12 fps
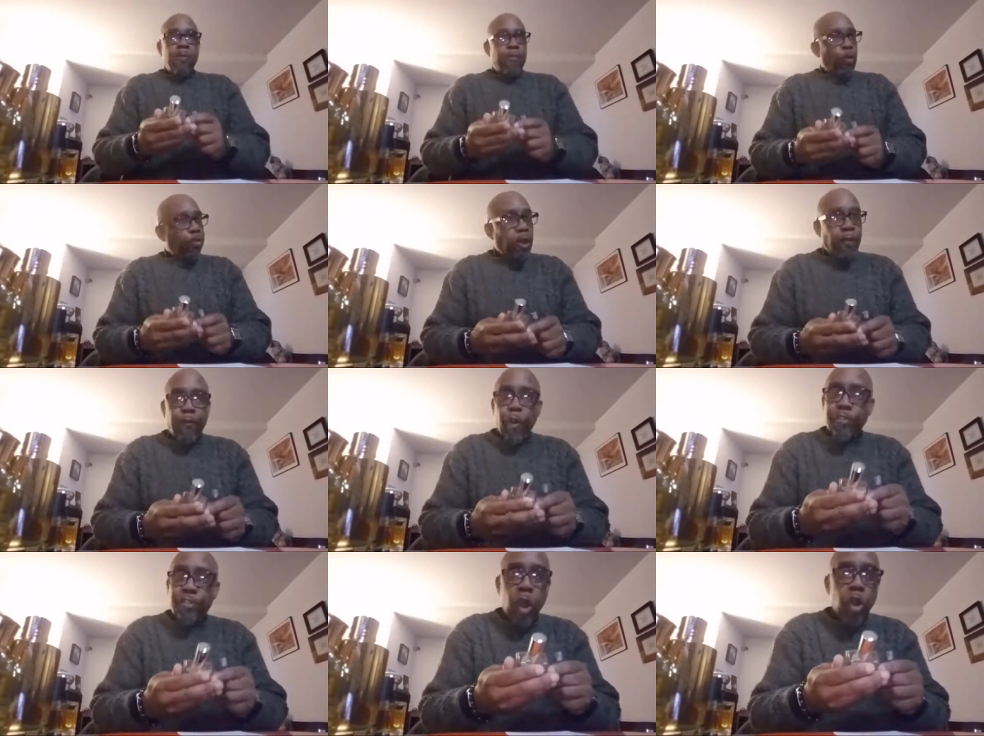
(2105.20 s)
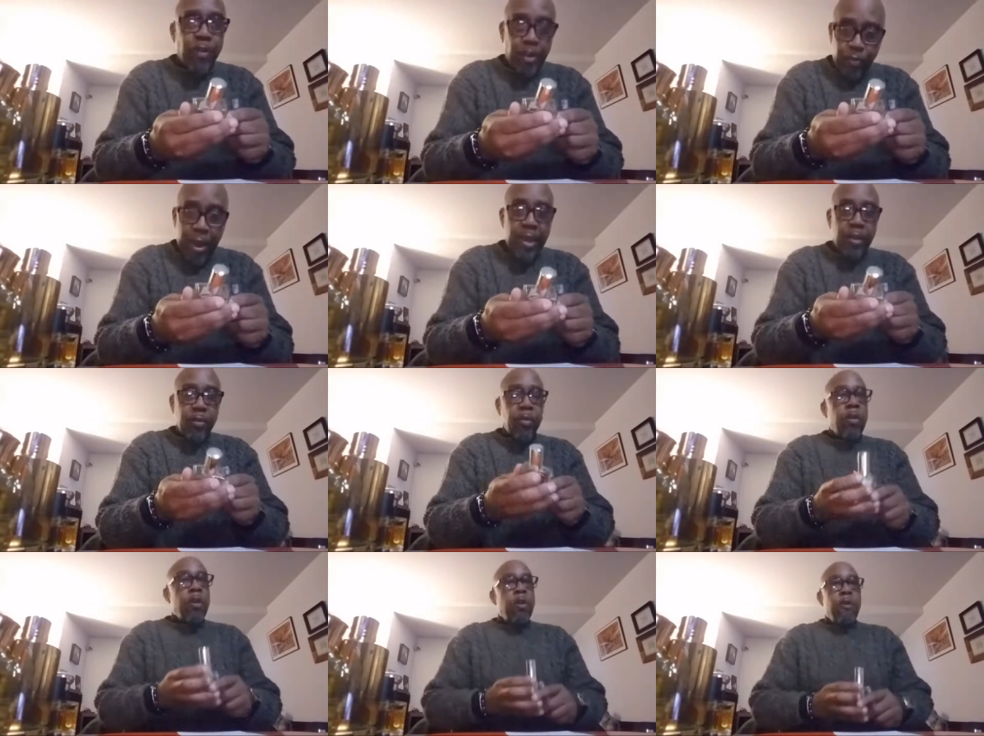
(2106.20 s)
First come, first serve. That's right.
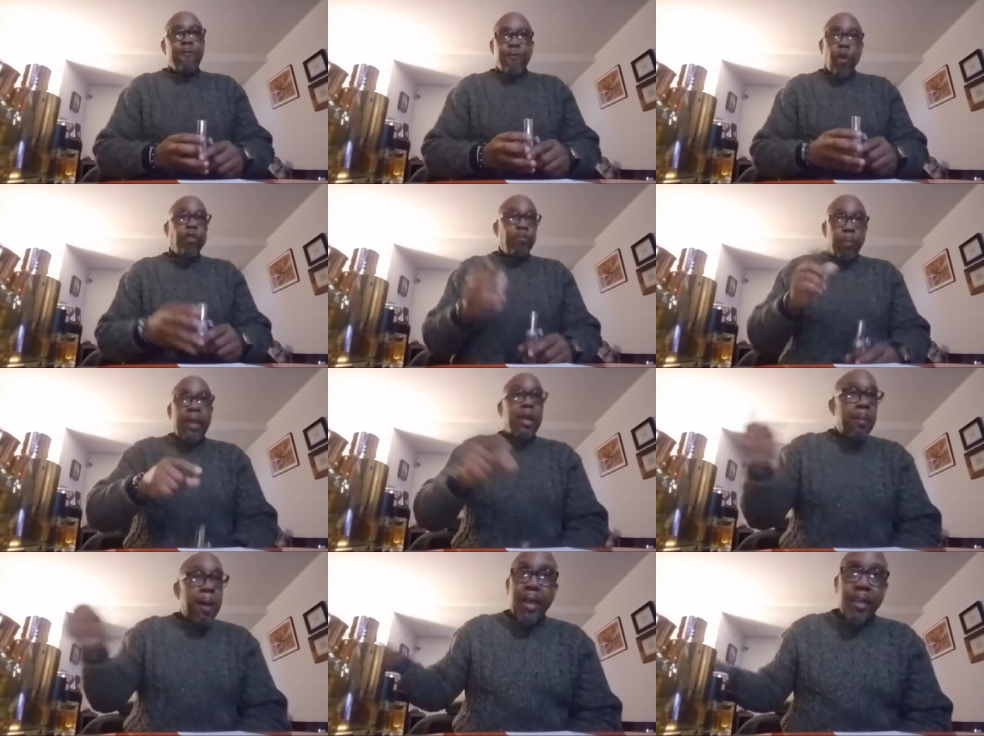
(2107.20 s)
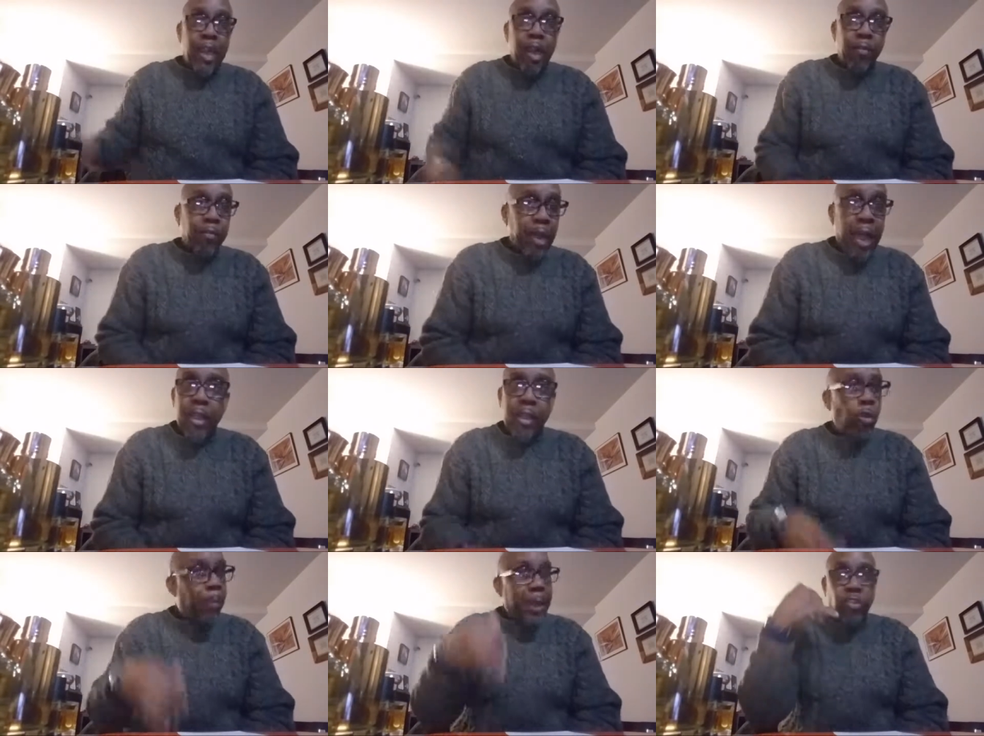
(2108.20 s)
First money in my account. Uh,
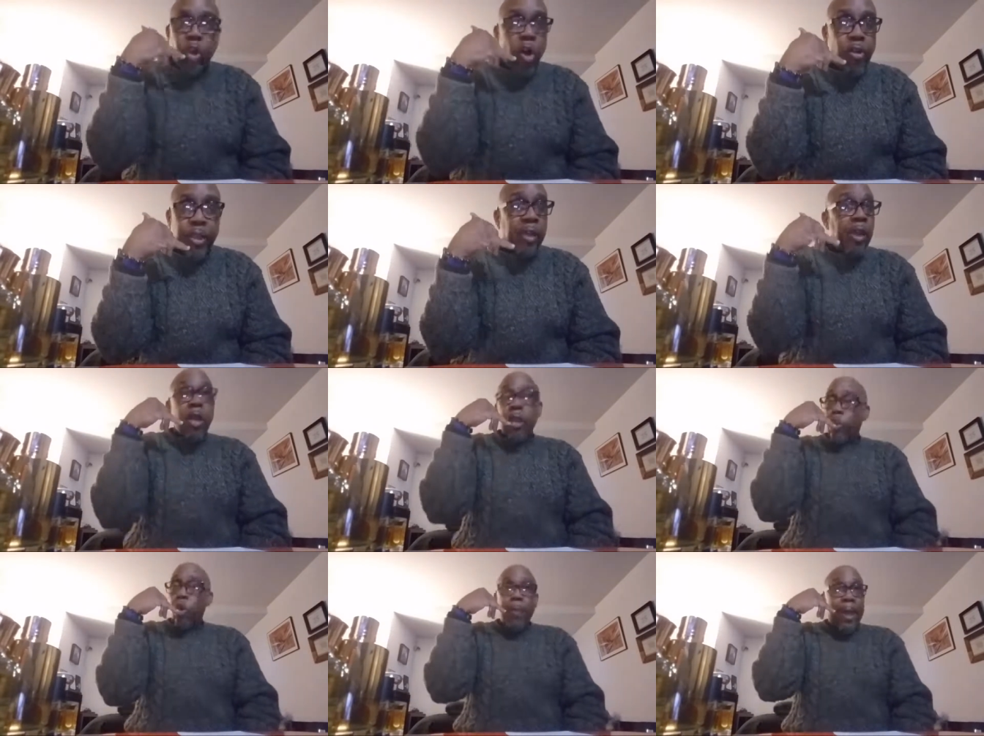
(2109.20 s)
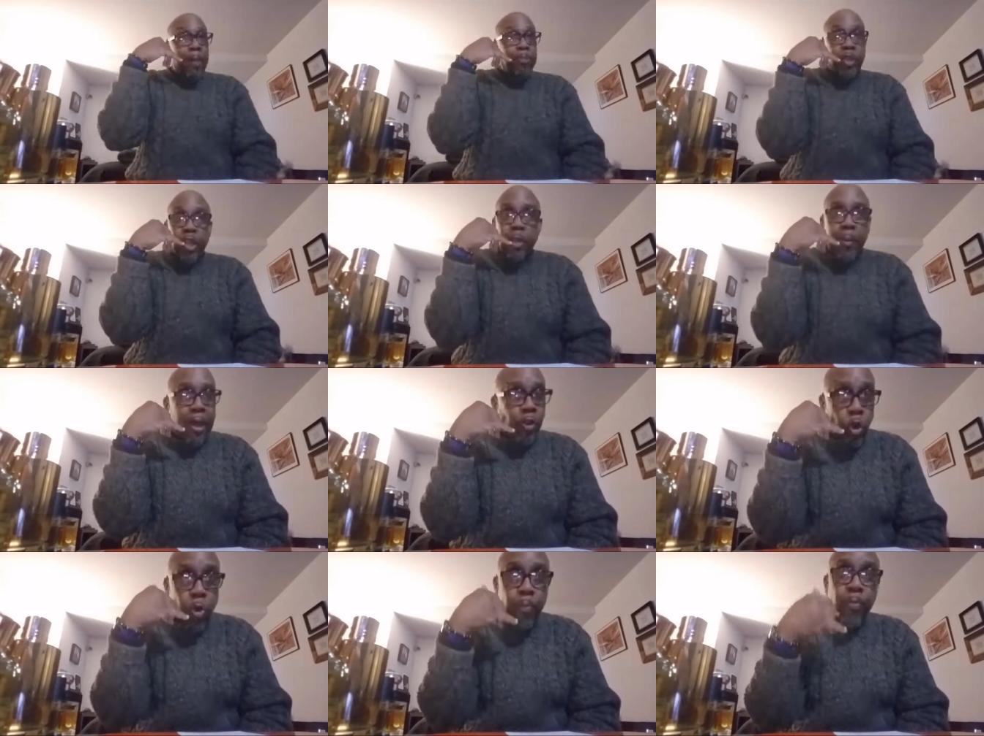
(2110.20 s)
ain't nobody talking. Yo, man, I'm thinking about it.
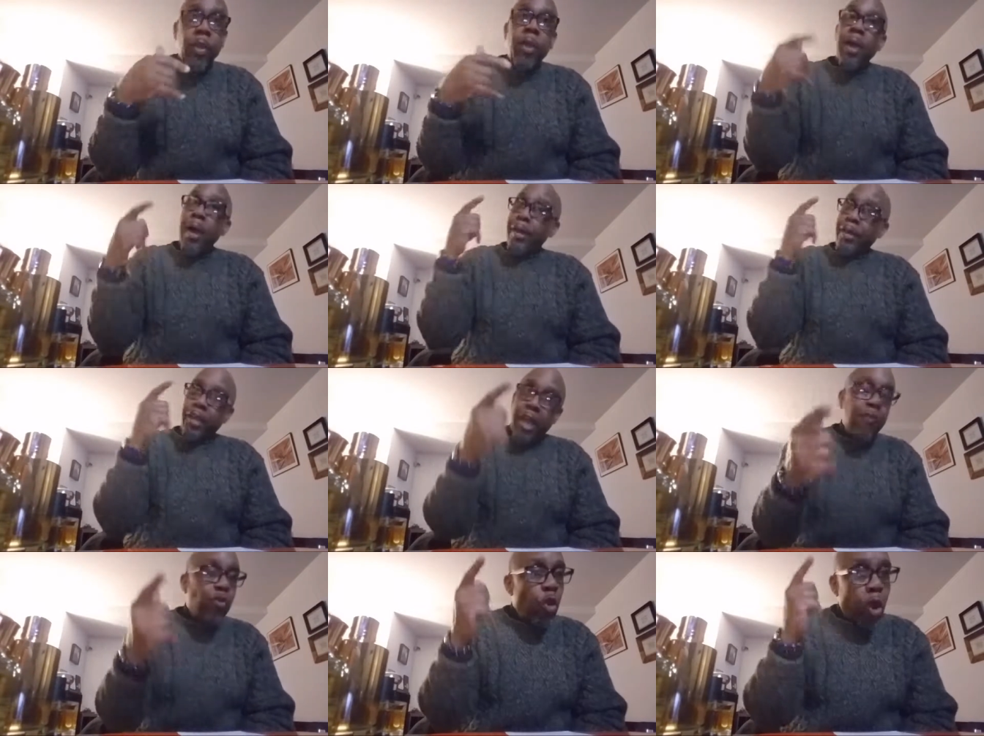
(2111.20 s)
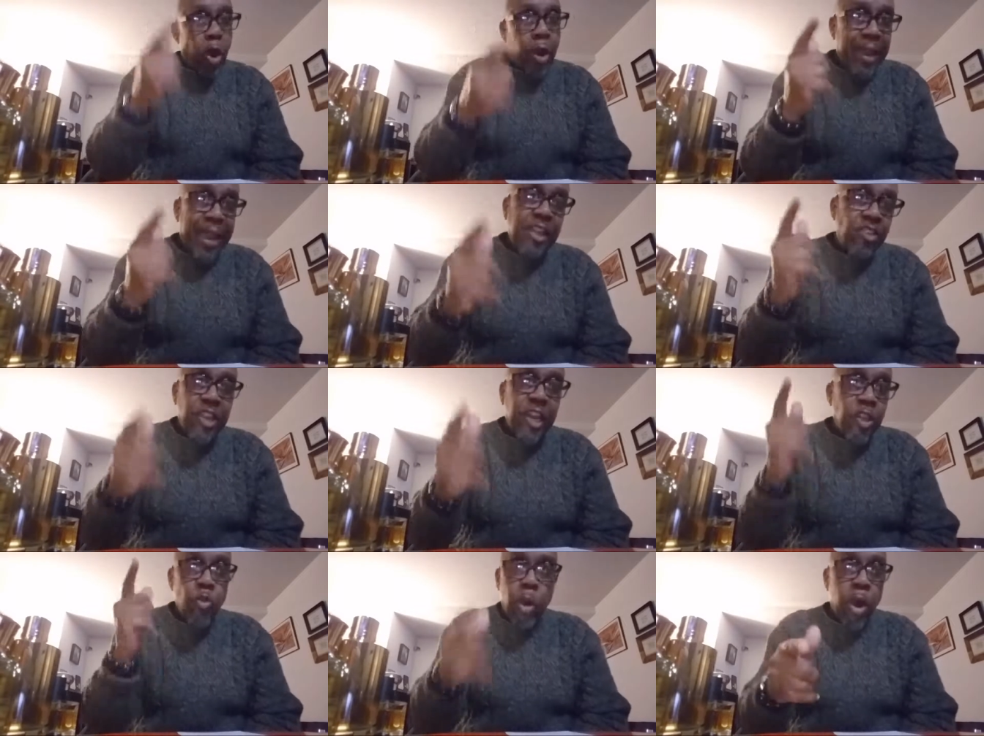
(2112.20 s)
Nope. I gave you R A J
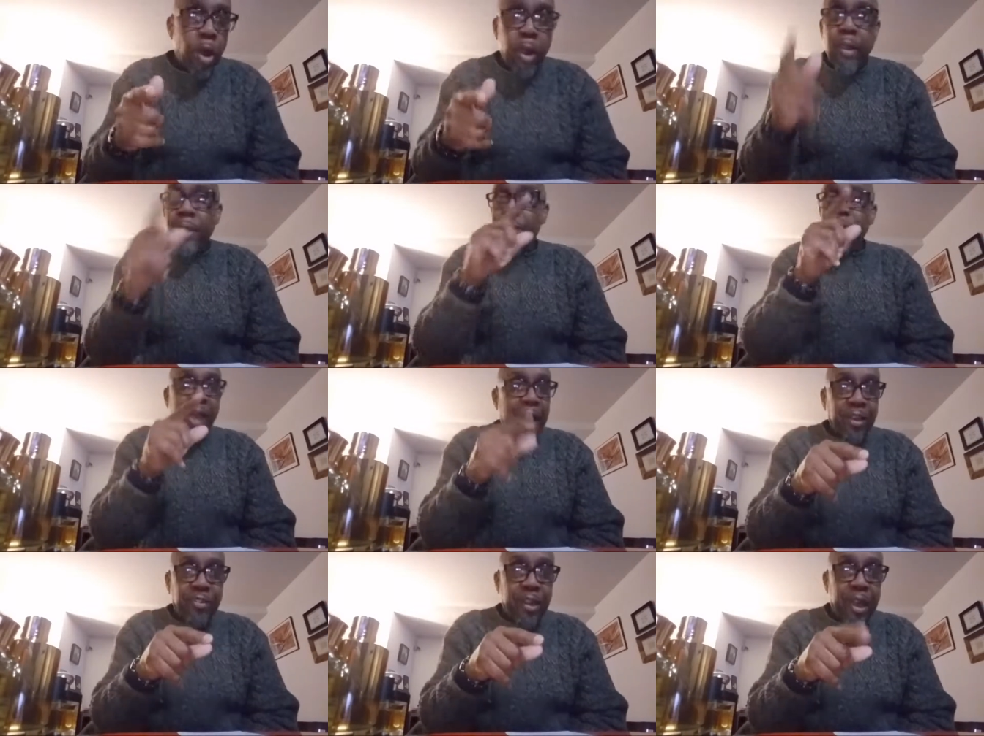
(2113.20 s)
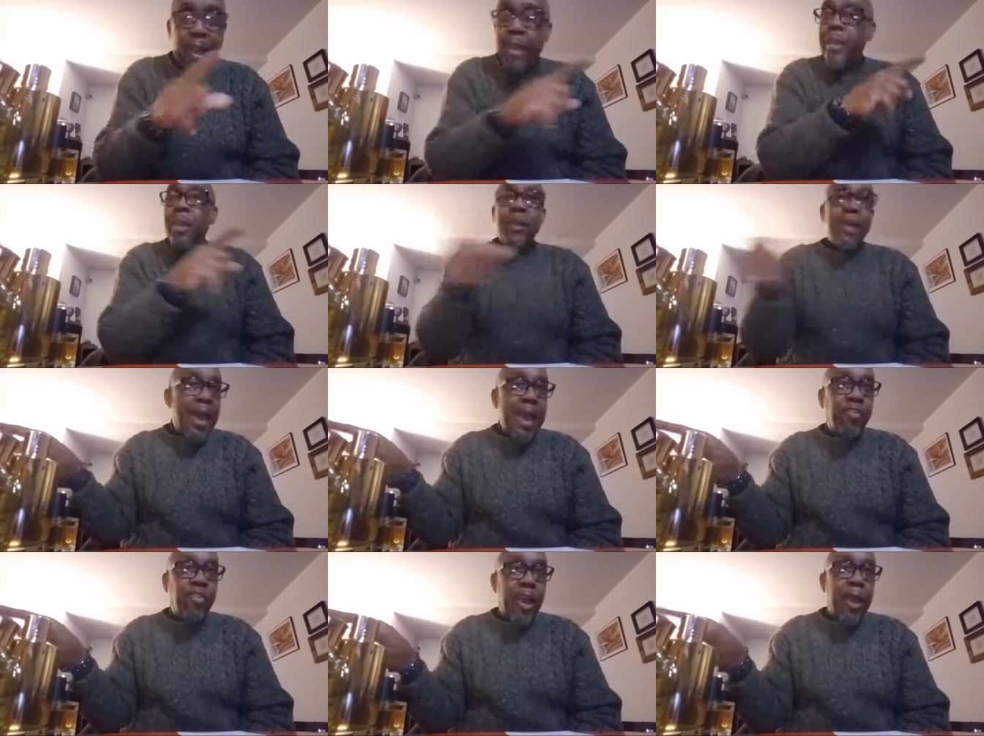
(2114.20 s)
U R dollar sign
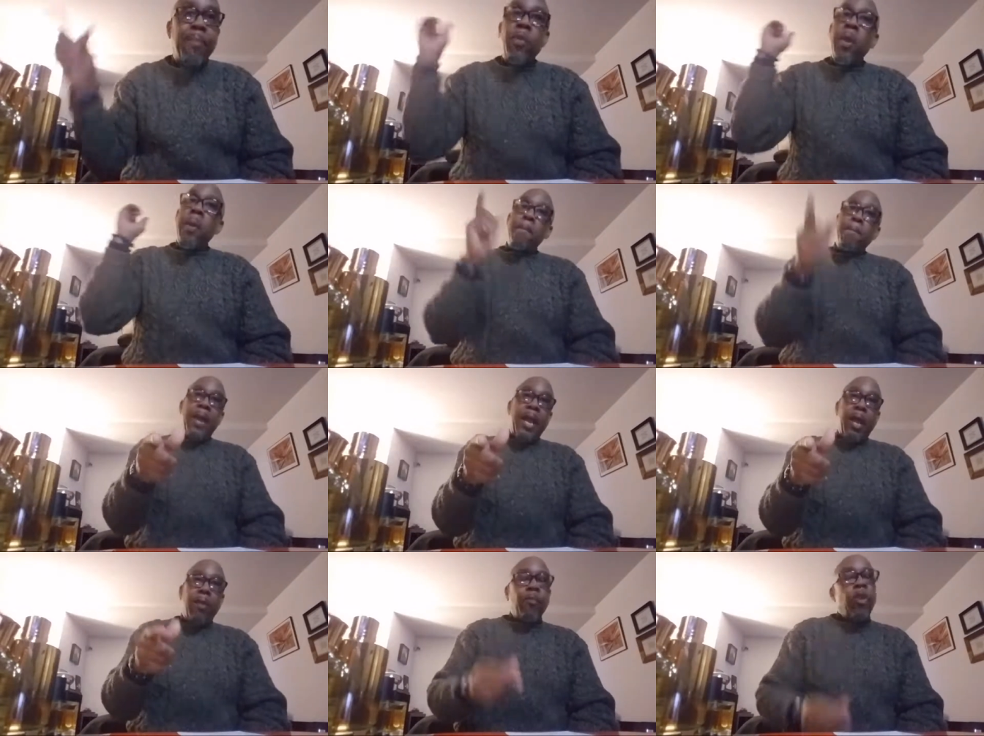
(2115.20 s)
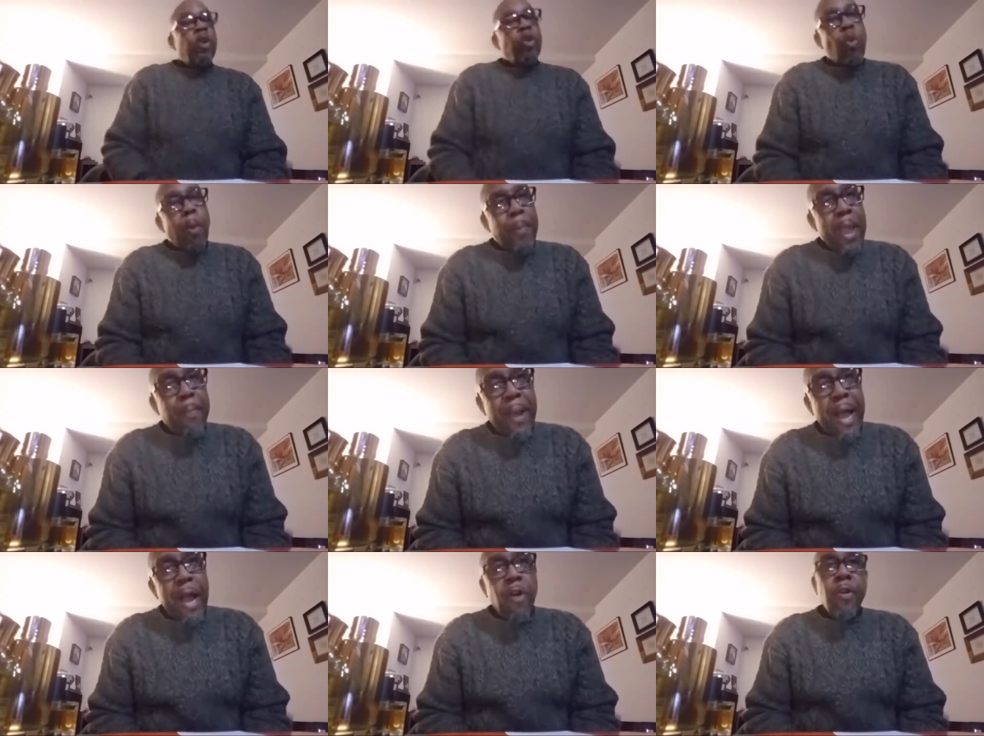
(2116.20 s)
Cash App. Bam. You want
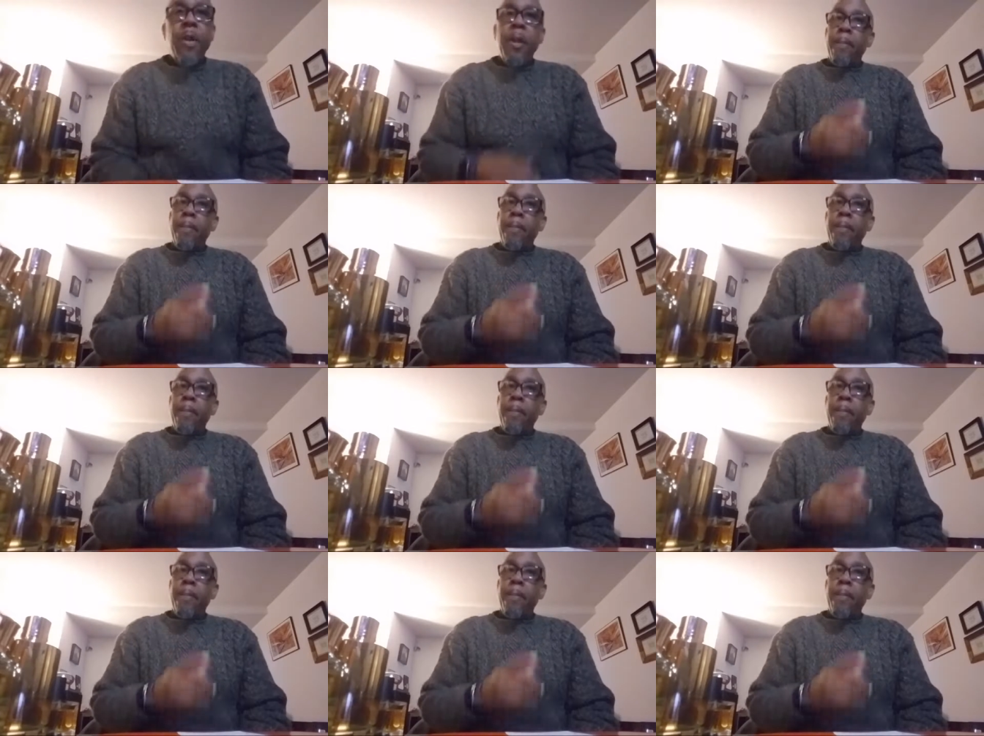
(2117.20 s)
PayPal?